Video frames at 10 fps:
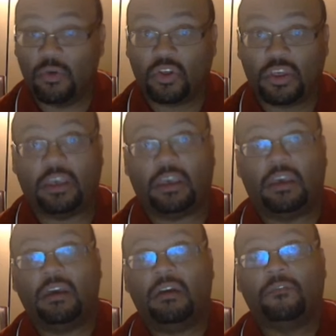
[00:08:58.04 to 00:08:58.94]

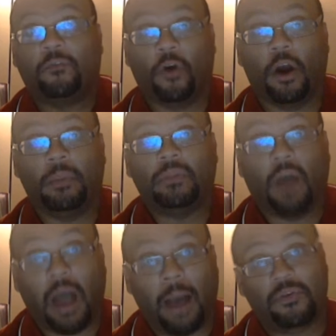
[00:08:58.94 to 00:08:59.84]
see from
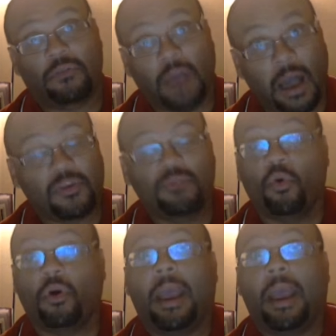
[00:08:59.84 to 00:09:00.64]
Dobbs. So Dobbs is more